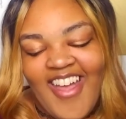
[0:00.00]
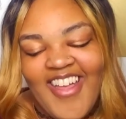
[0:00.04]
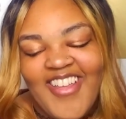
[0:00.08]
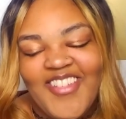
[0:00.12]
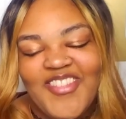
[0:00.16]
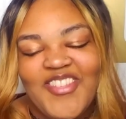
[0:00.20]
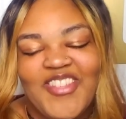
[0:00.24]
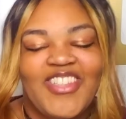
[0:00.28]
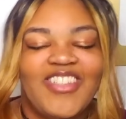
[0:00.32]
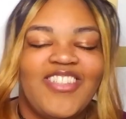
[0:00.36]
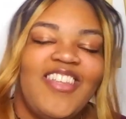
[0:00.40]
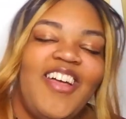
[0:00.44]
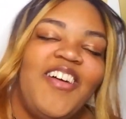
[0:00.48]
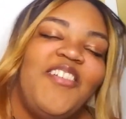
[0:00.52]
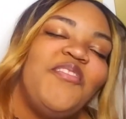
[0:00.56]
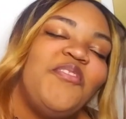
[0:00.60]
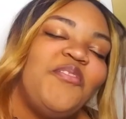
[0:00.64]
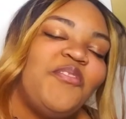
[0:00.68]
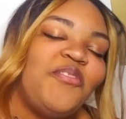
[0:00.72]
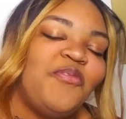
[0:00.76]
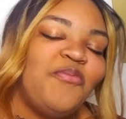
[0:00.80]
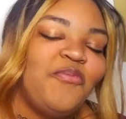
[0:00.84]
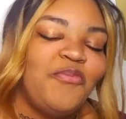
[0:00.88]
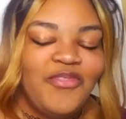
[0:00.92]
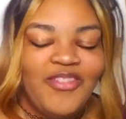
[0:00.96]
I'm,
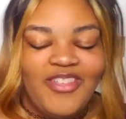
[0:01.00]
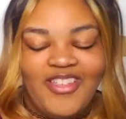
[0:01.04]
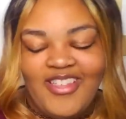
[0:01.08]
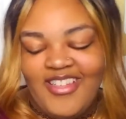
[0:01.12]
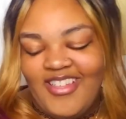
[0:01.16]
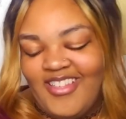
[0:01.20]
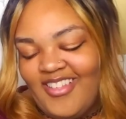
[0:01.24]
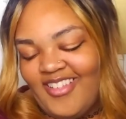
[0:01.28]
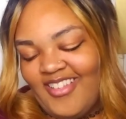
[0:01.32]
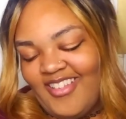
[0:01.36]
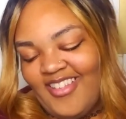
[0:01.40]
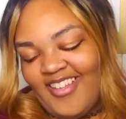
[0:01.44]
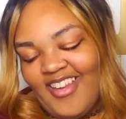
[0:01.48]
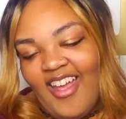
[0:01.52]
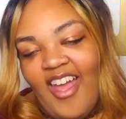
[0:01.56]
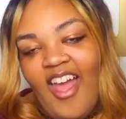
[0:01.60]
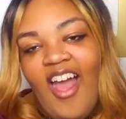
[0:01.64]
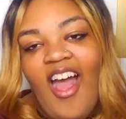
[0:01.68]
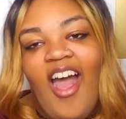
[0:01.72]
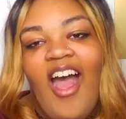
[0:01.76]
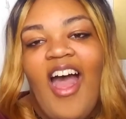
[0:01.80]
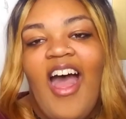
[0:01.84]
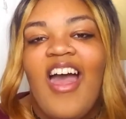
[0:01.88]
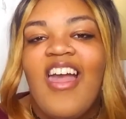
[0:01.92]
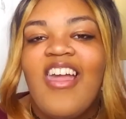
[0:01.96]
I'm
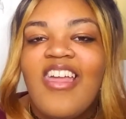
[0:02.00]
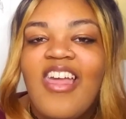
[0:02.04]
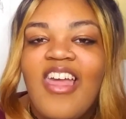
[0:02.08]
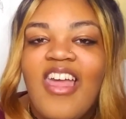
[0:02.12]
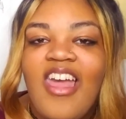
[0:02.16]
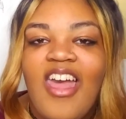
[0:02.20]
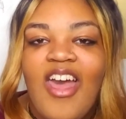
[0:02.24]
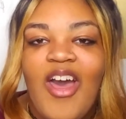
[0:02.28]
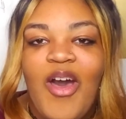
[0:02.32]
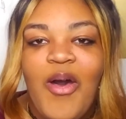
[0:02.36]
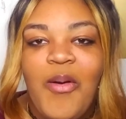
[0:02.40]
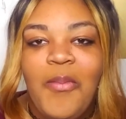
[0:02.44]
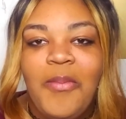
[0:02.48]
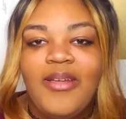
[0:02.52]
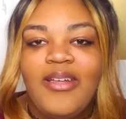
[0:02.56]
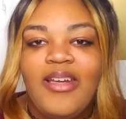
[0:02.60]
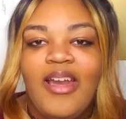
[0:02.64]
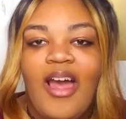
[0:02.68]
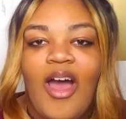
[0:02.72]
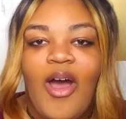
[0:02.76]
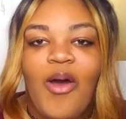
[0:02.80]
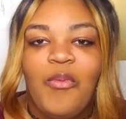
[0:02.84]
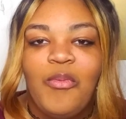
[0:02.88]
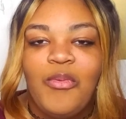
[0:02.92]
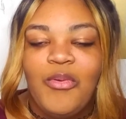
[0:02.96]
I can't help it
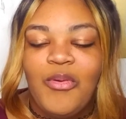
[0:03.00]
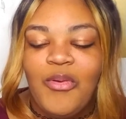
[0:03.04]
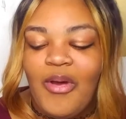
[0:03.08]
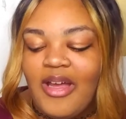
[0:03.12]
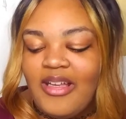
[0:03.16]
now, Wu.